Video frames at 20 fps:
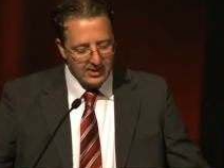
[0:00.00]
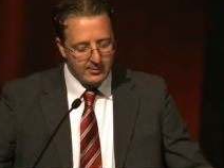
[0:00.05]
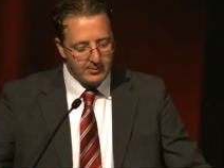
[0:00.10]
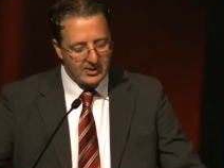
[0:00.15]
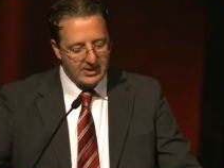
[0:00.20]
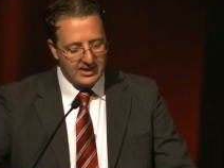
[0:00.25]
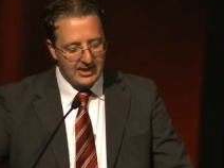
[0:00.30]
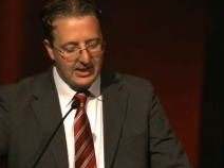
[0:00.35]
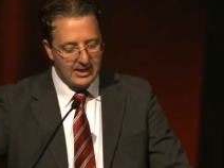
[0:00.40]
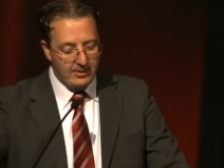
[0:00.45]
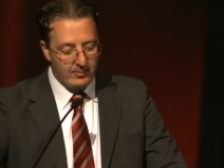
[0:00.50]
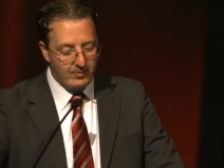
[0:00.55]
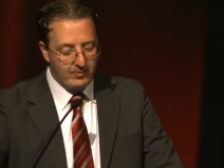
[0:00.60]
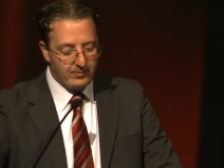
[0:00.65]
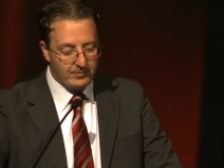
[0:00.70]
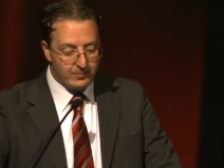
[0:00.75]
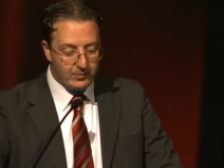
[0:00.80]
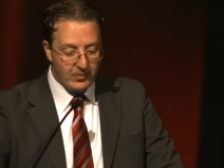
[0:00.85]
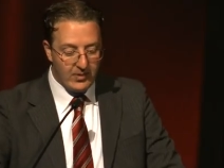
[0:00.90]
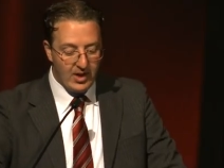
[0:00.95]
but in
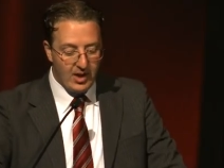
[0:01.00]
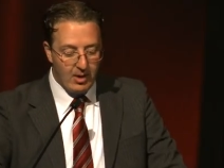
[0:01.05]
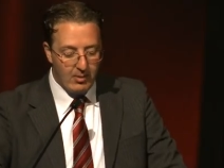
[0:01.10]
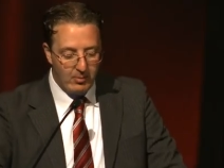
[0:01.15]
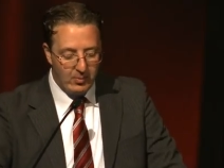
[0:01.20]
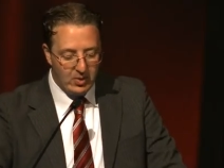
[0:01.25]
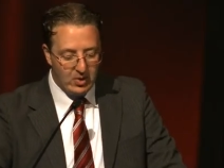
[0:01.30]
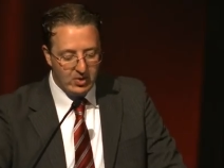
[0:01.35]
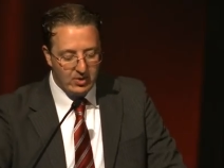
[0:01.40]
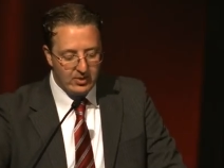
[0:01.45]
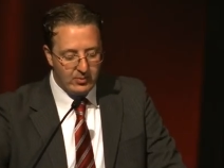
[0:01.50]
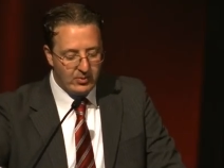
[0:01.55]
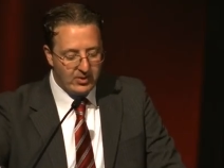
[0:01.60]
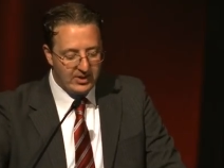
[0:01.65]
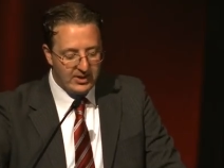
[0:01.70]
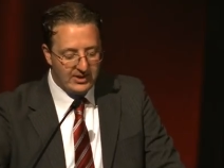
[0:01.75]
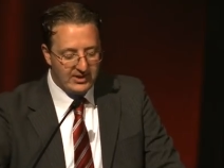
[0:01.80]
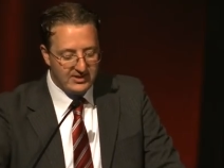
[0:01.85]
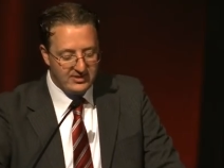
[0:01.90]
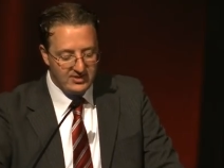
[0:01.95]

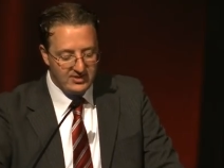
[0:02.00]
this